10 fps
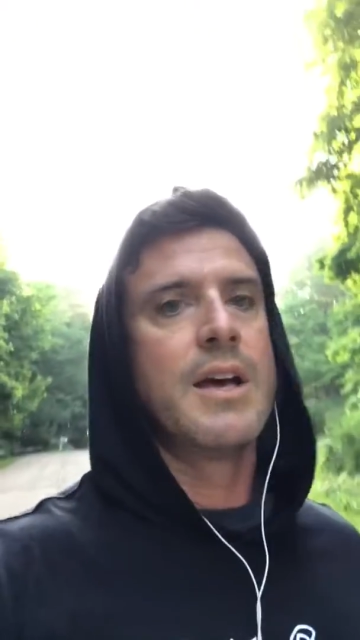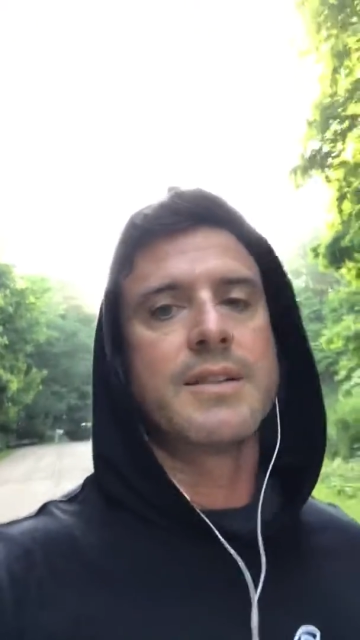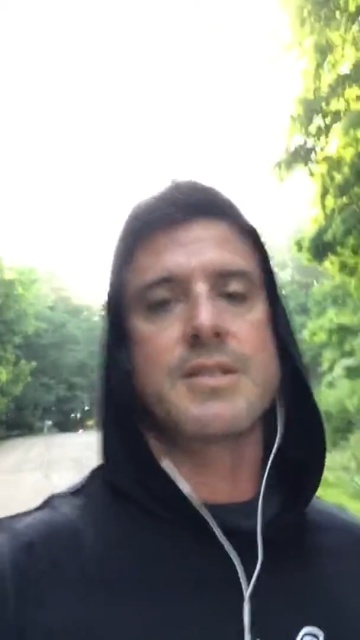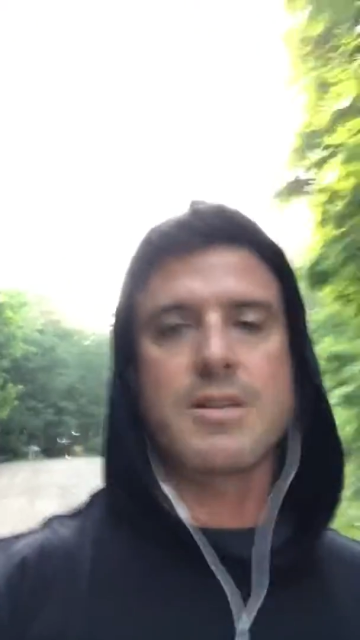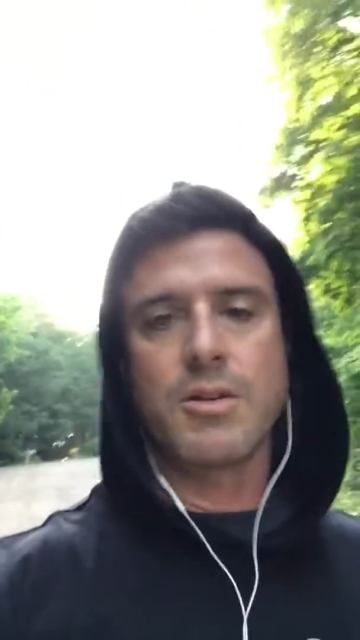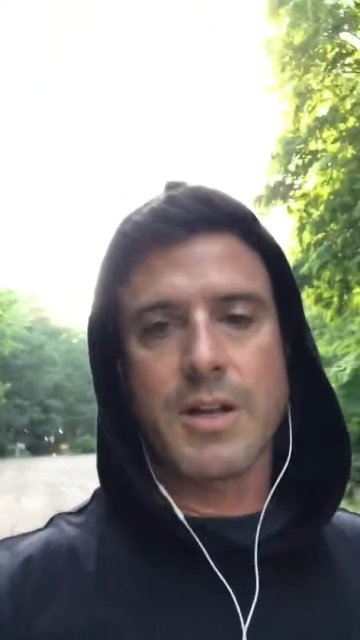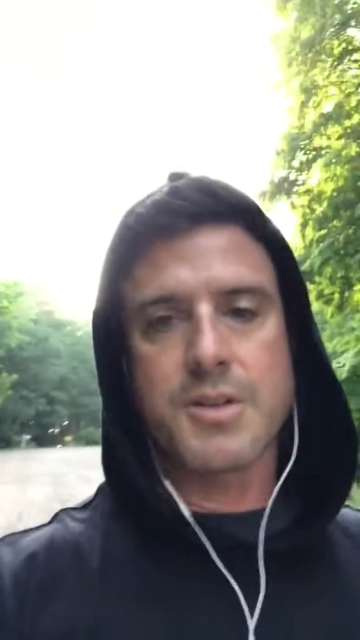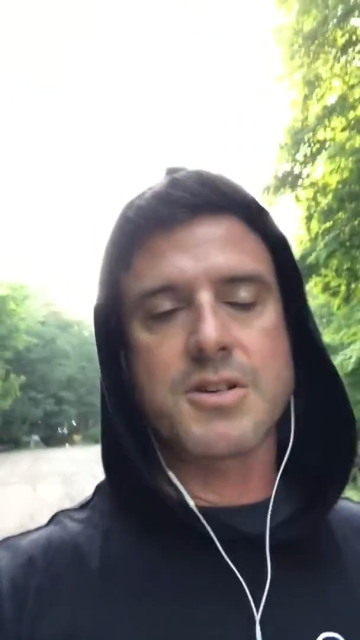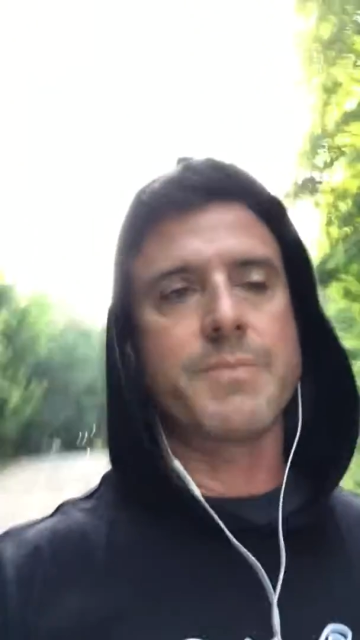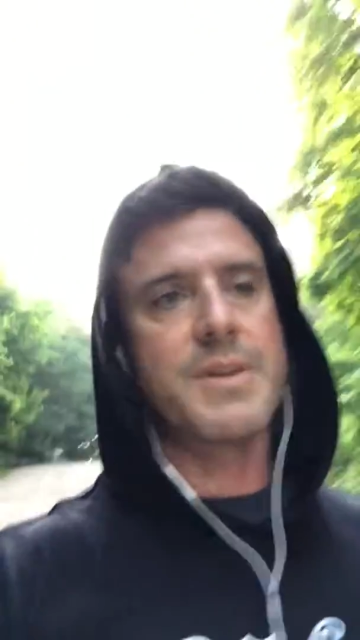to still
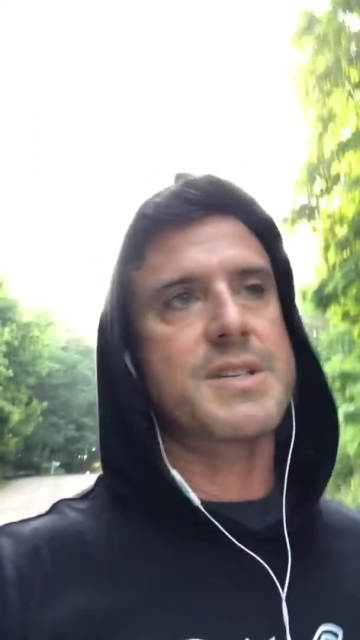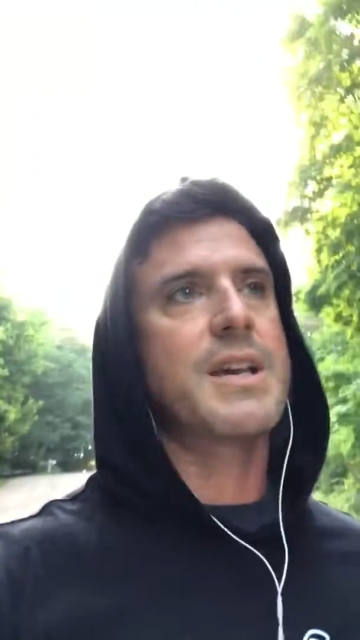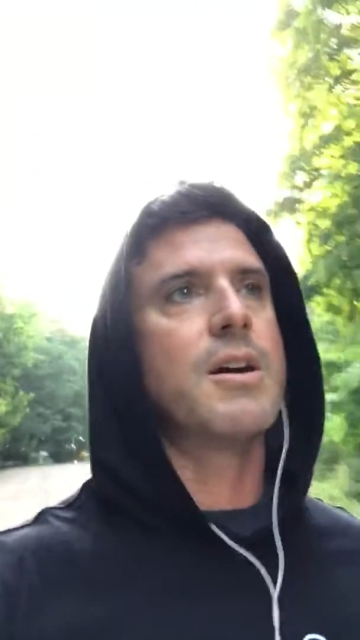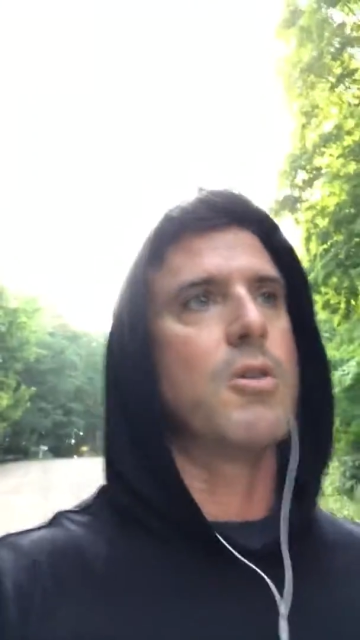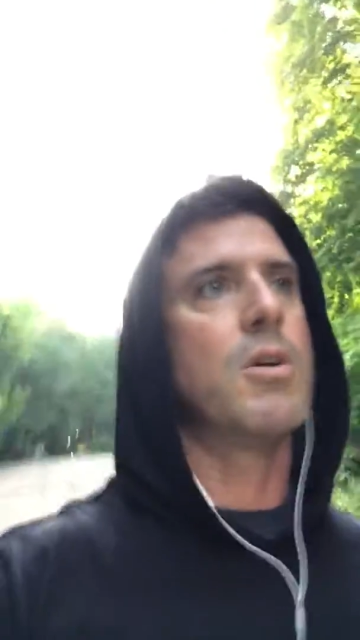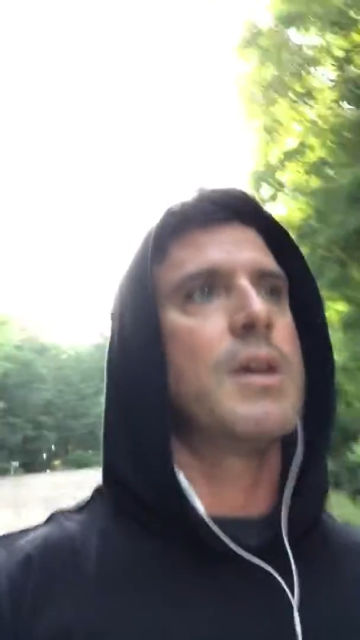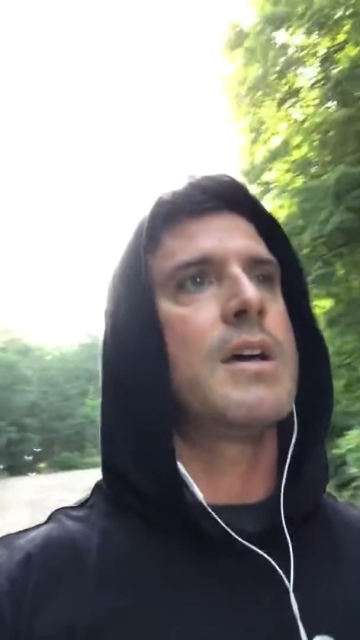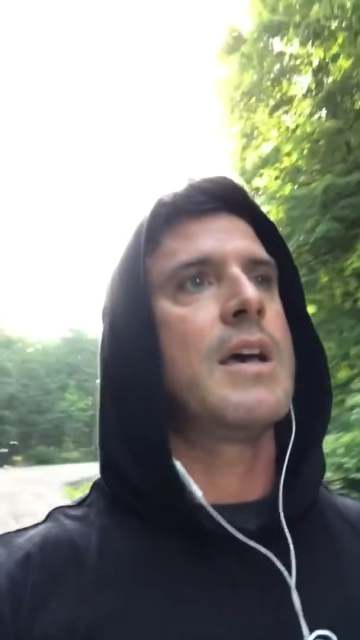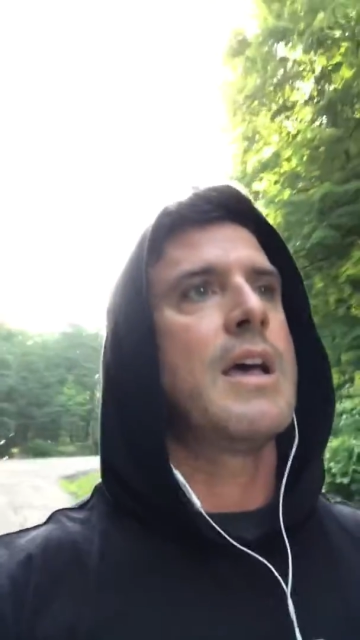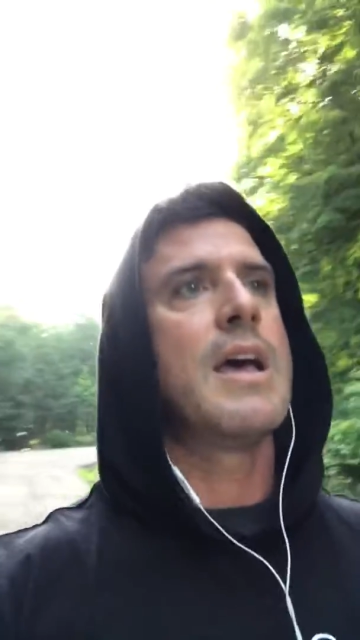lunge up this hill,
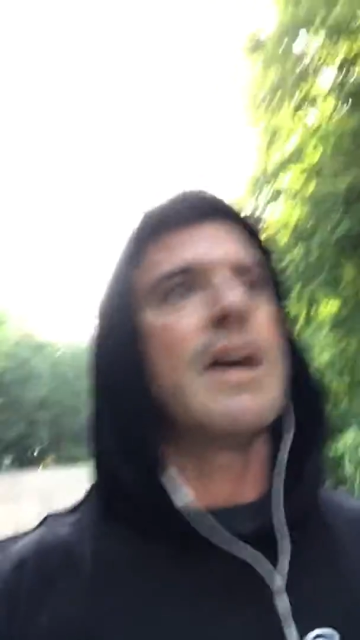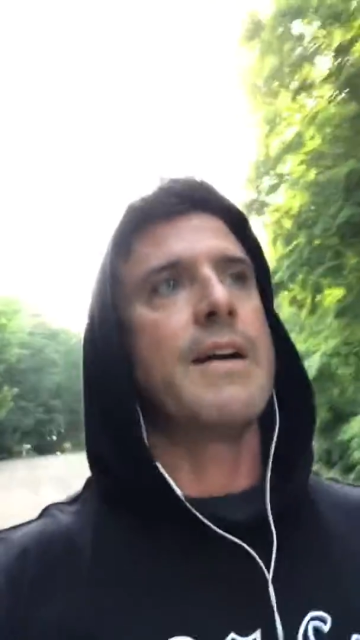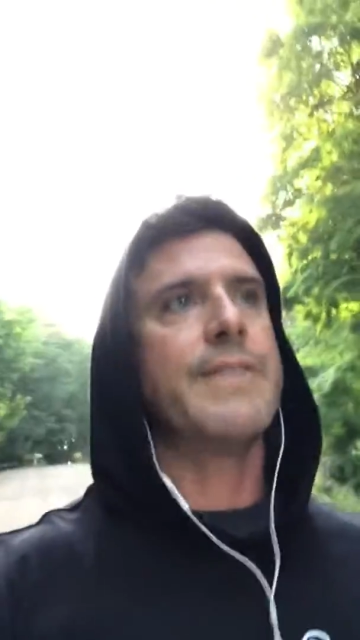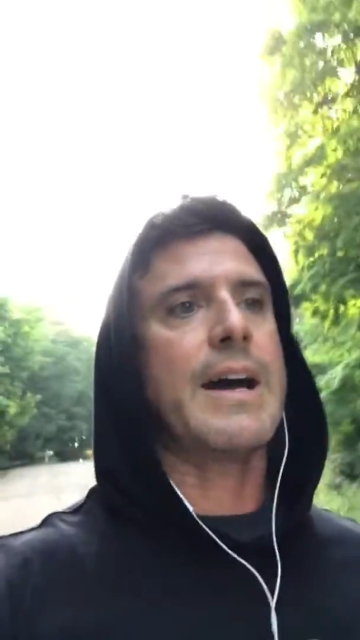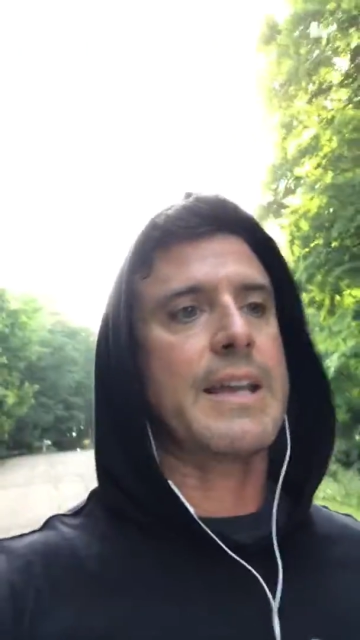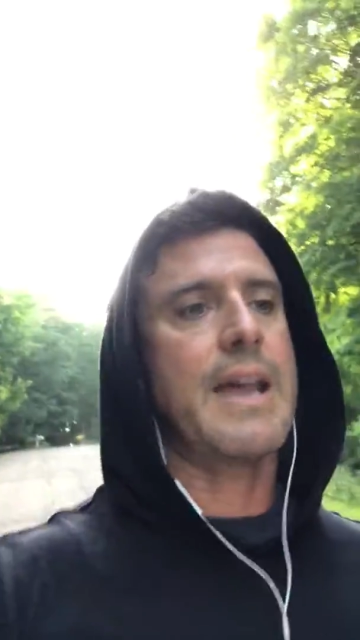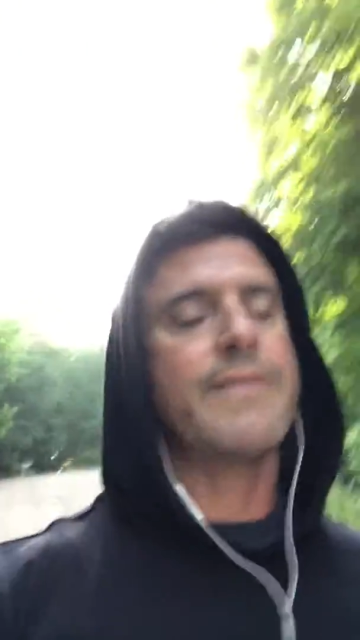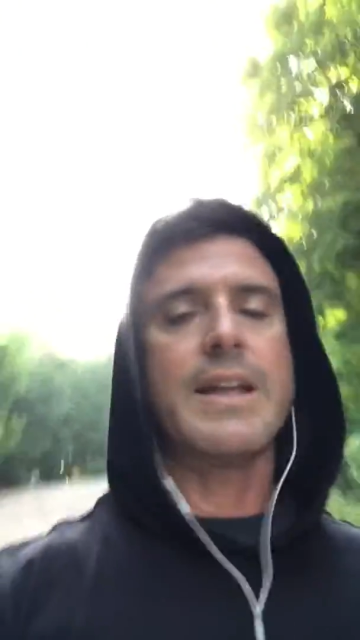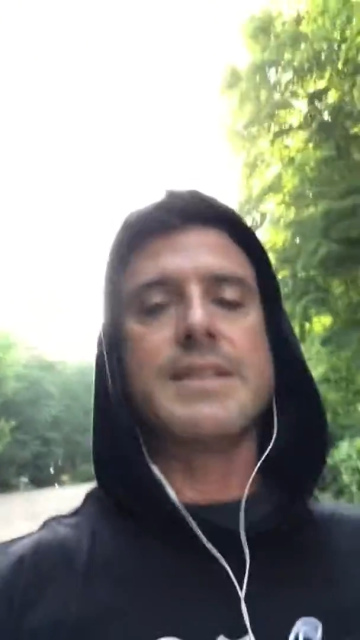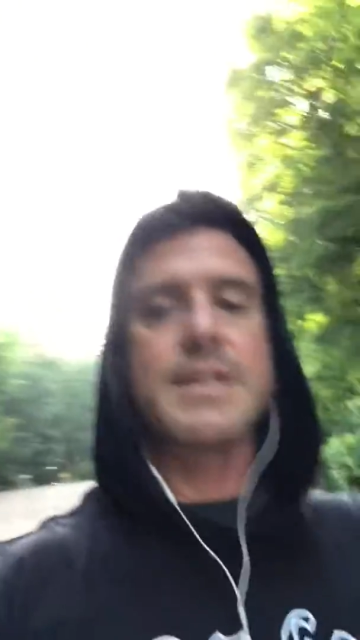if I can have that